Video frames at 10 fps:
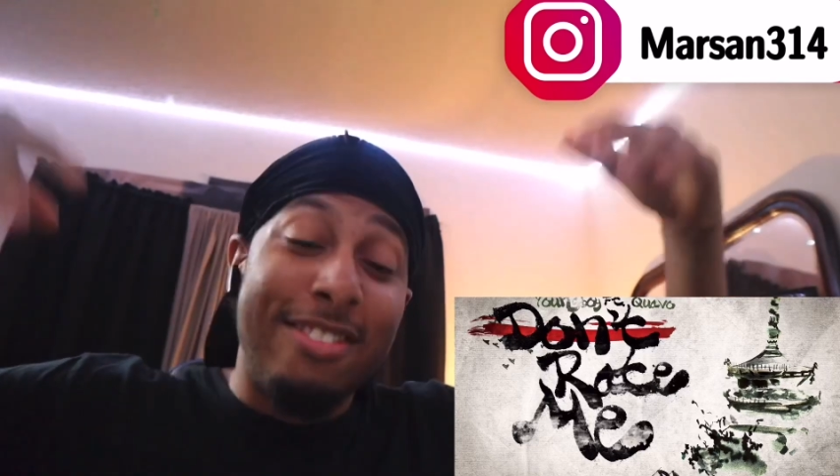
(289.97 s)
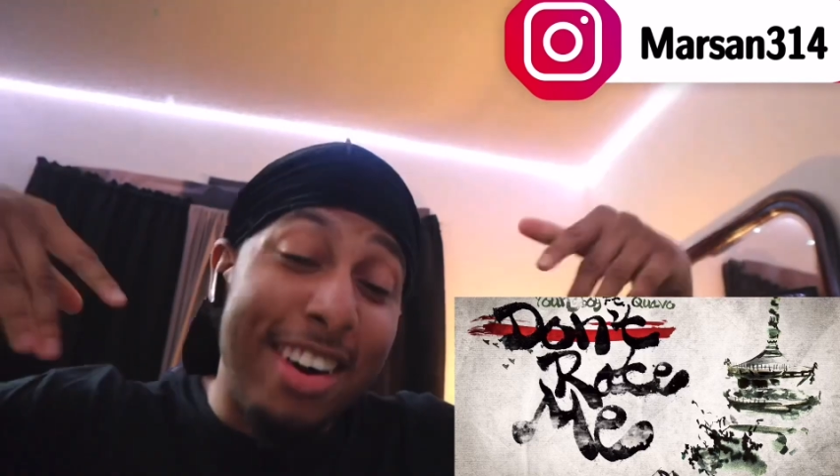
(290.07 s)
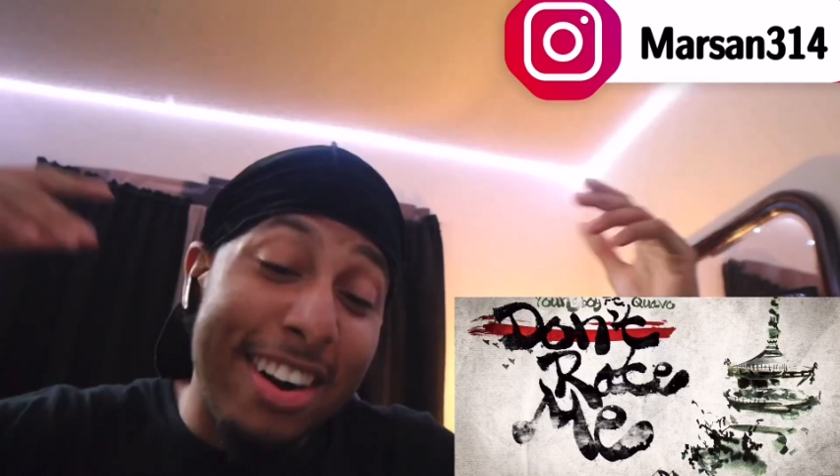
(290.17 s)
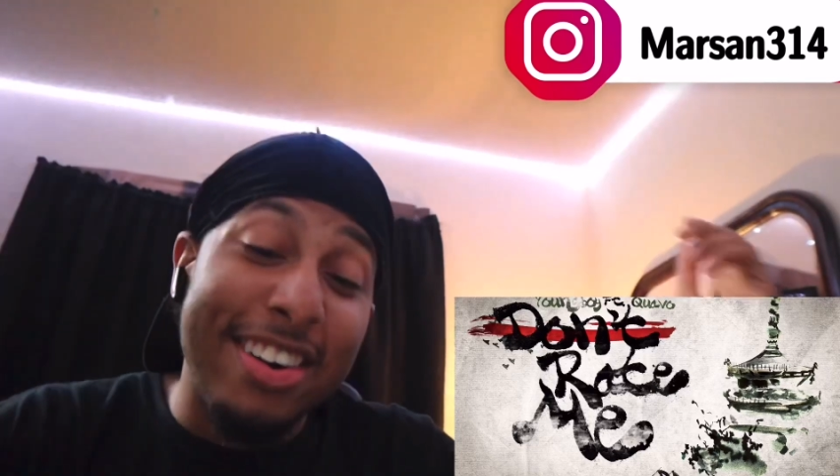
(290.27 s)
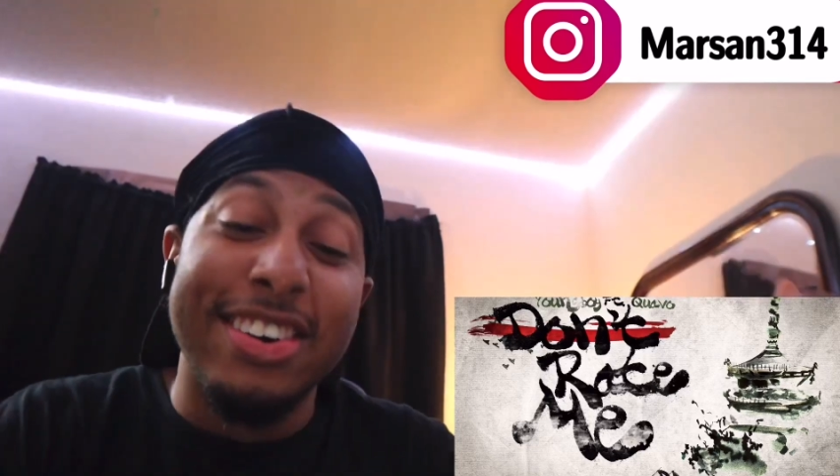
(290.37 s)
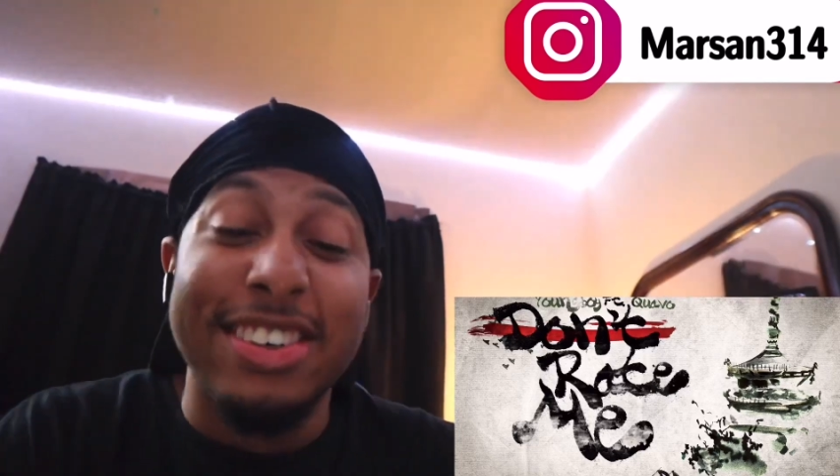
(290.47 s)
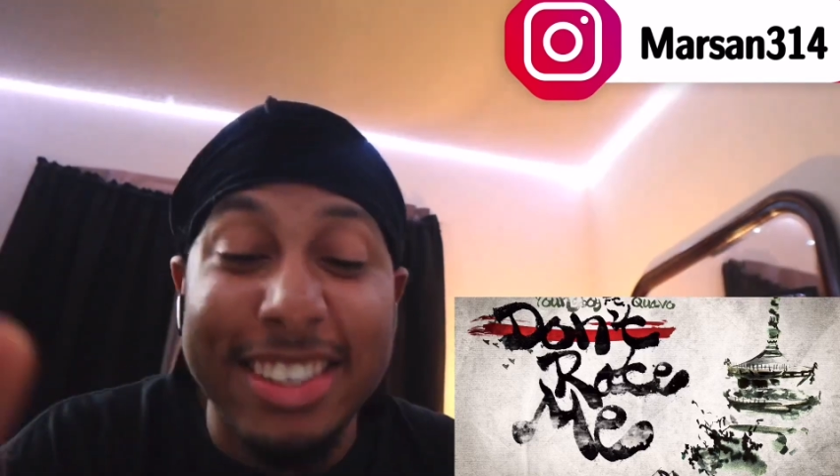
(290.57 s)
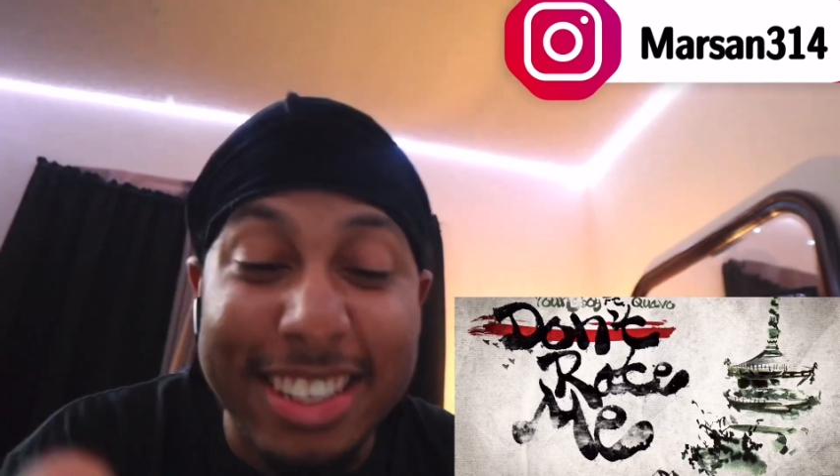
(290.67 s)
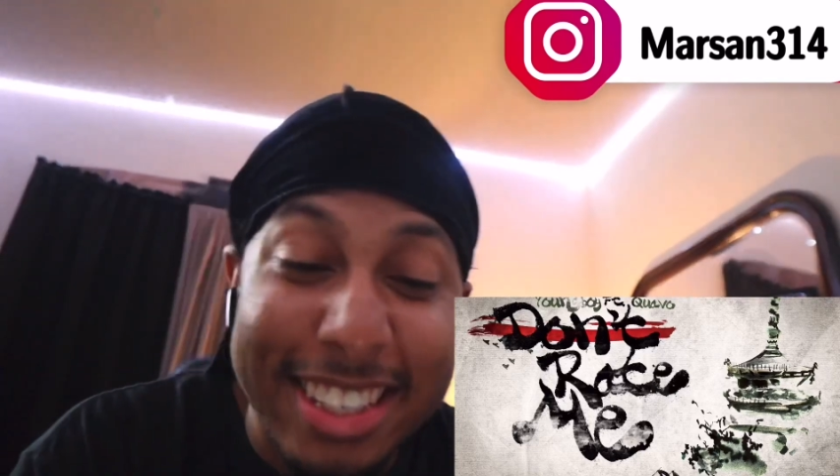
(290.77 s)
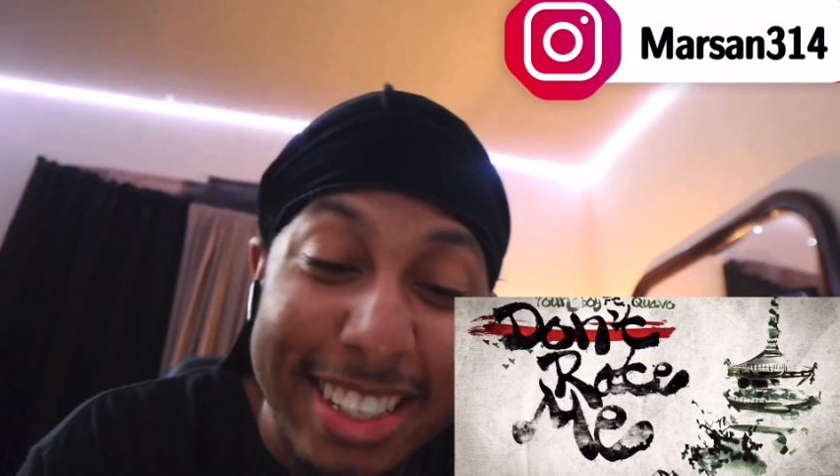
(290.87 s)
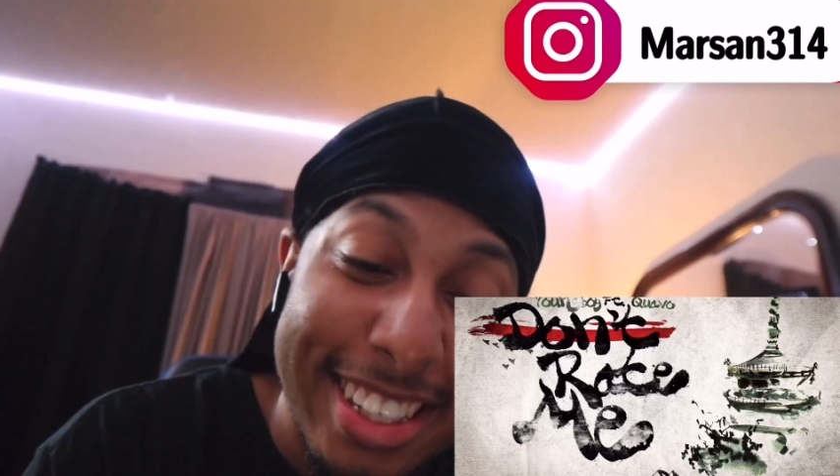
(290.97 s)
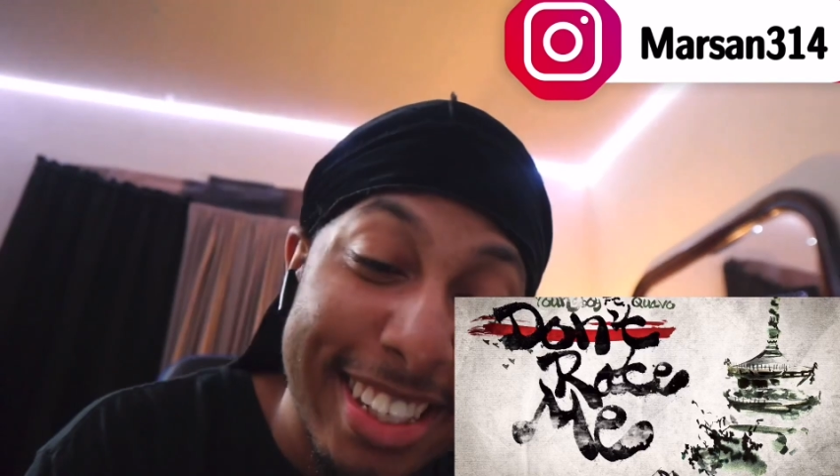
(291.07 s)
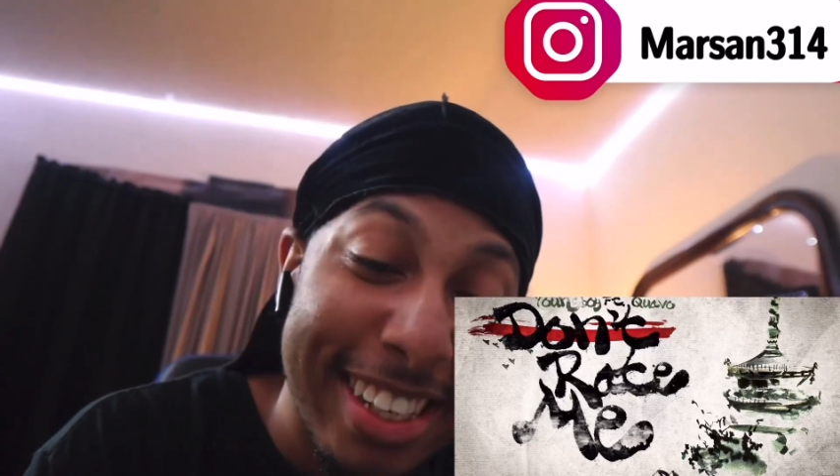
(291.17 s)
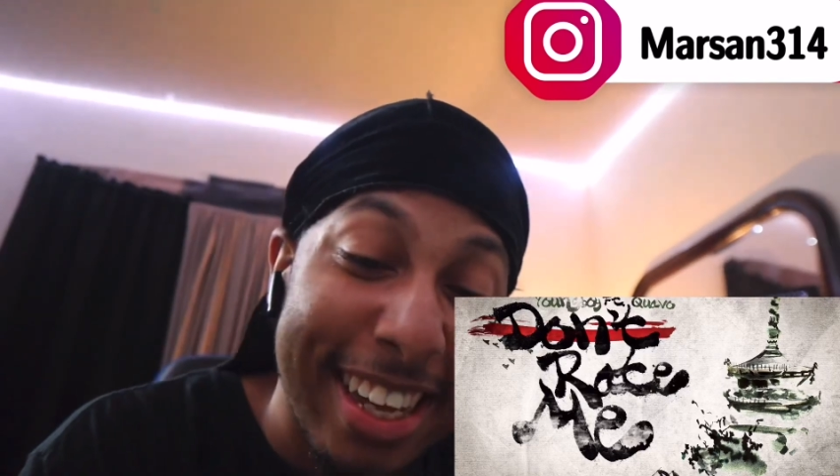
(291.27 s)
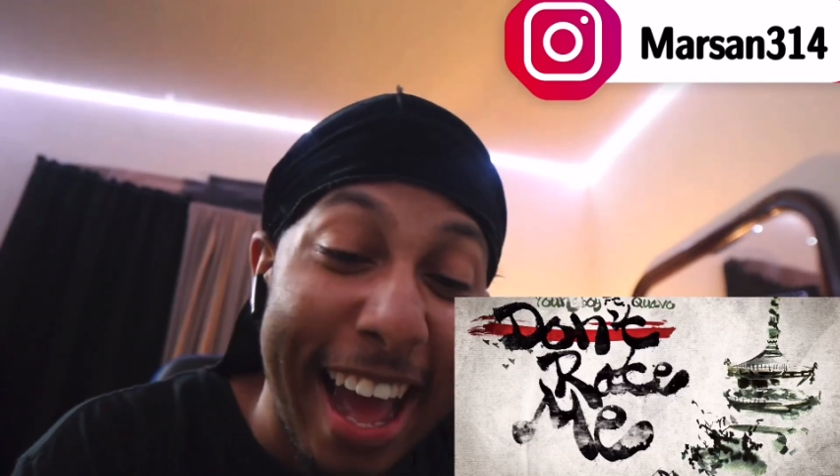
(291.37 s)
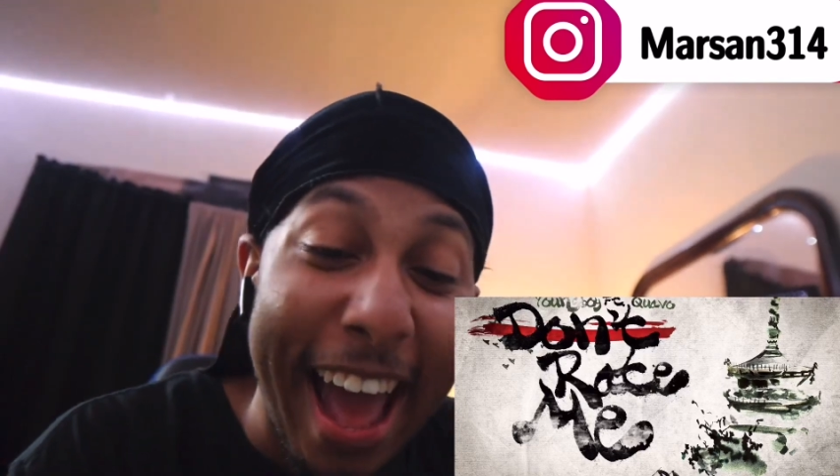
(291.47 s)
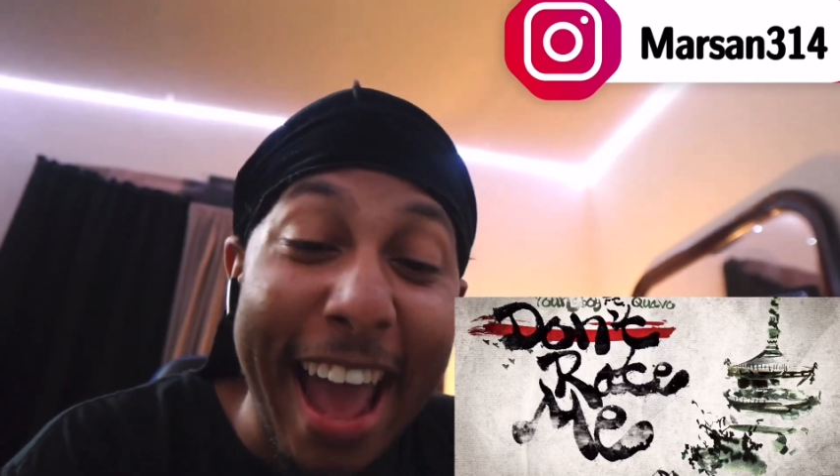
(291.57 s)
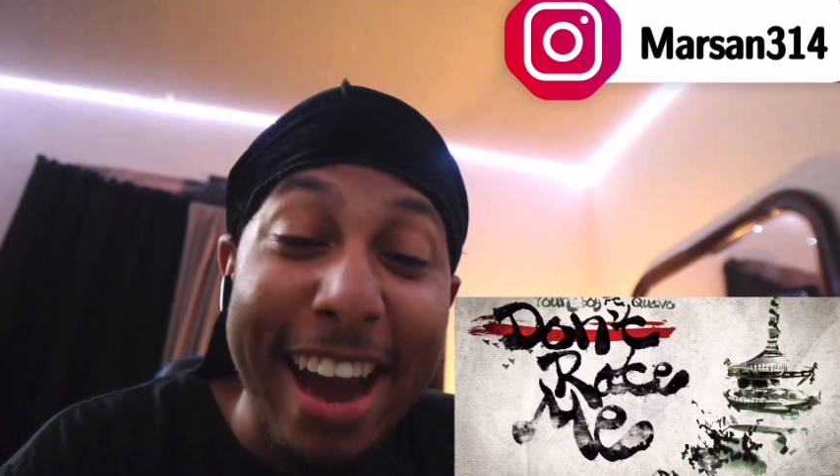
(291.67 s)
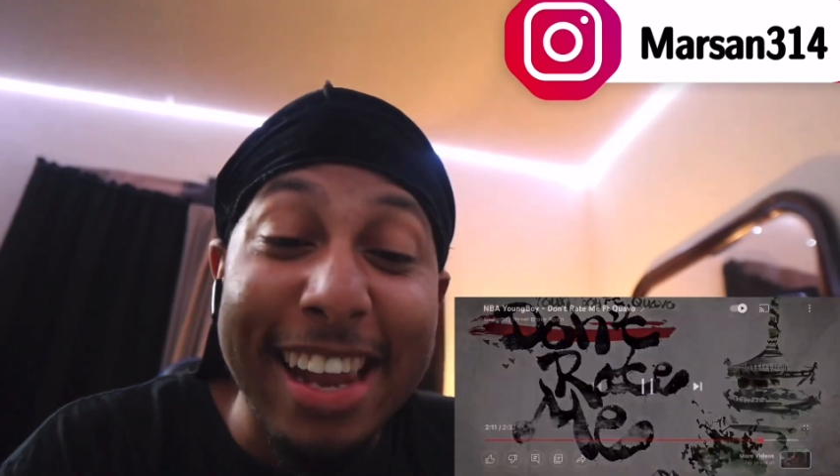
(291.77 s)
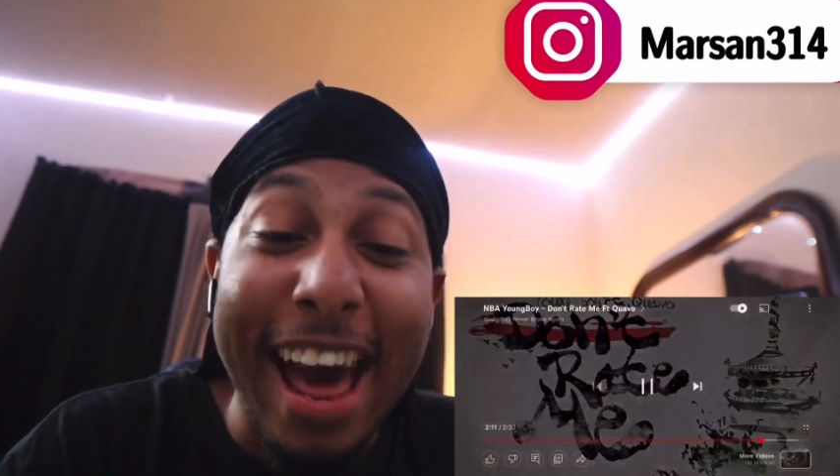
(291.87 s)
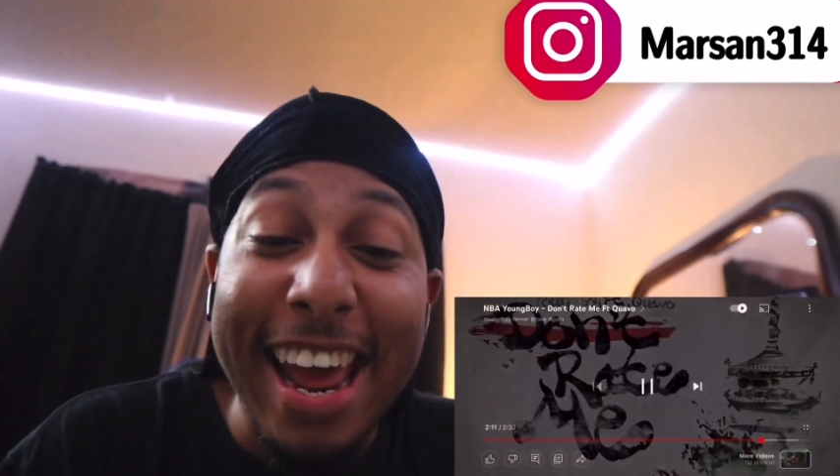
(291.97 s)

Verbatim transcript: on. I ain't gonna lie,